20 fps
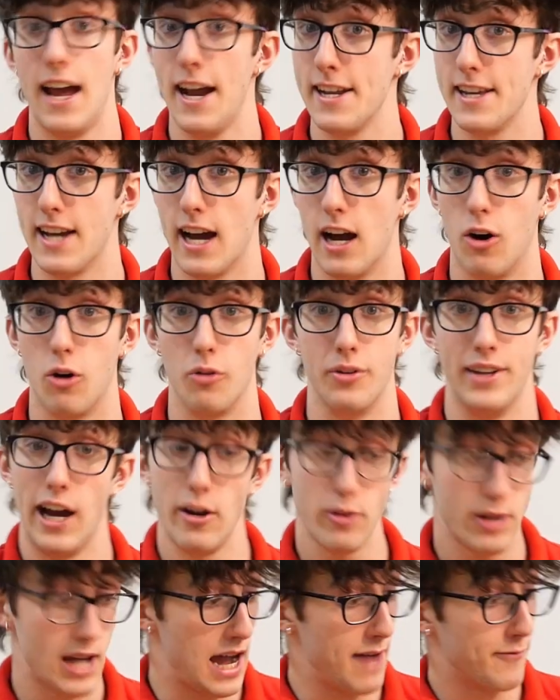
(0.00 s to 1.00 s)
Anyhow,
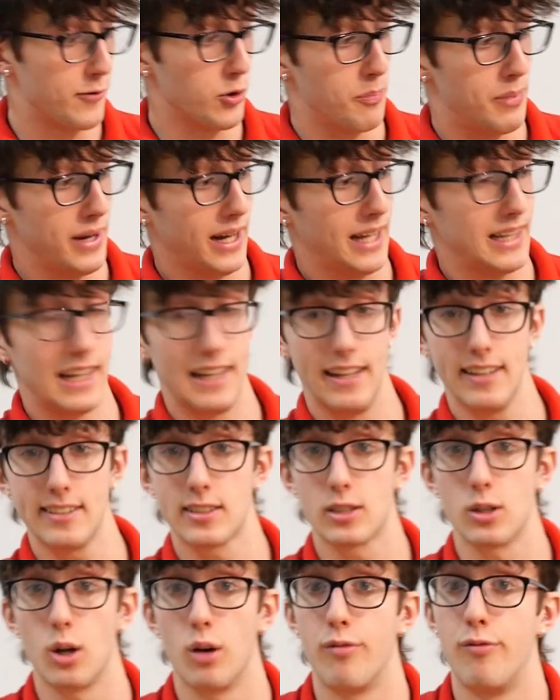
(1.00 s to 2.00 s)
now you have your big
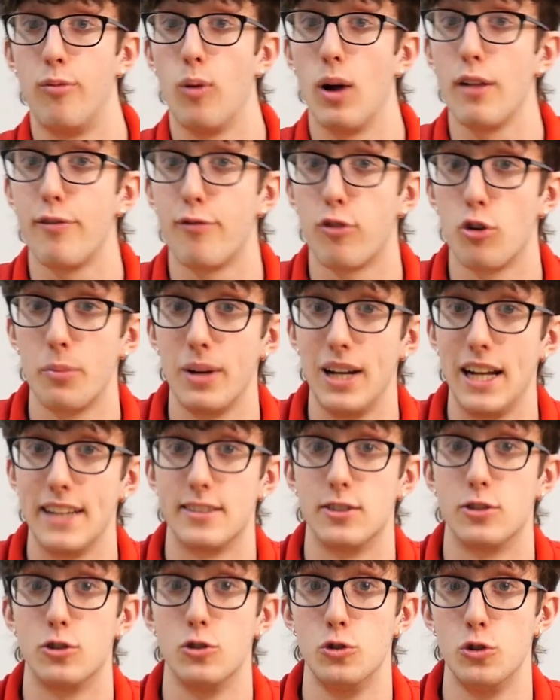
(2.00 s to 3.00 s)
list of
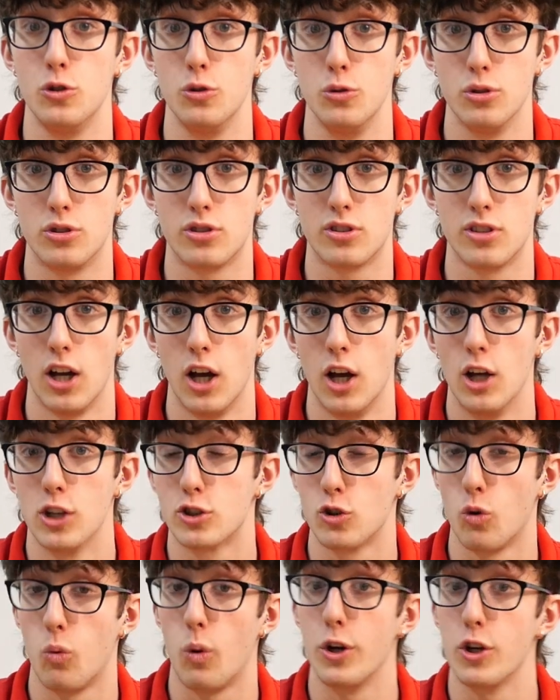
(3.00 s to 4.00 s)
well-formulated to-dos,
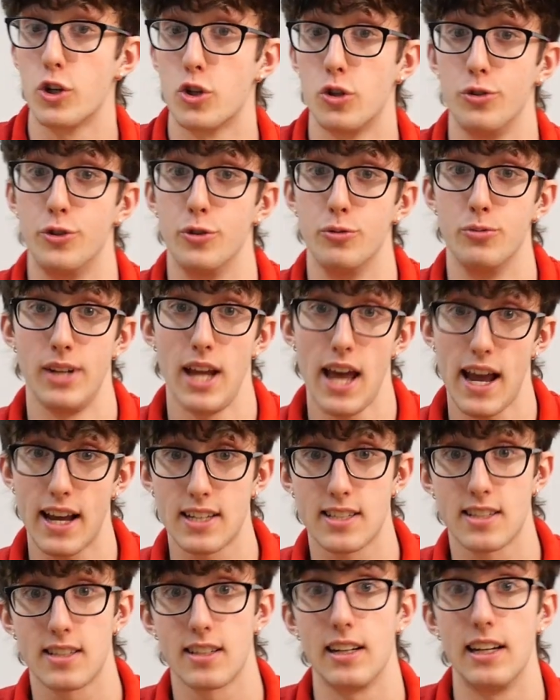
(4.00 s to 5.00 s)
so what you should do
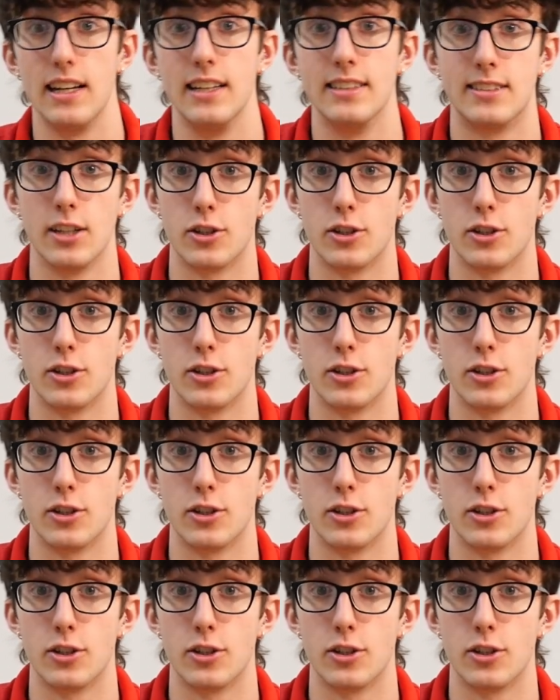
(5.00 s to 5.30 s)
next is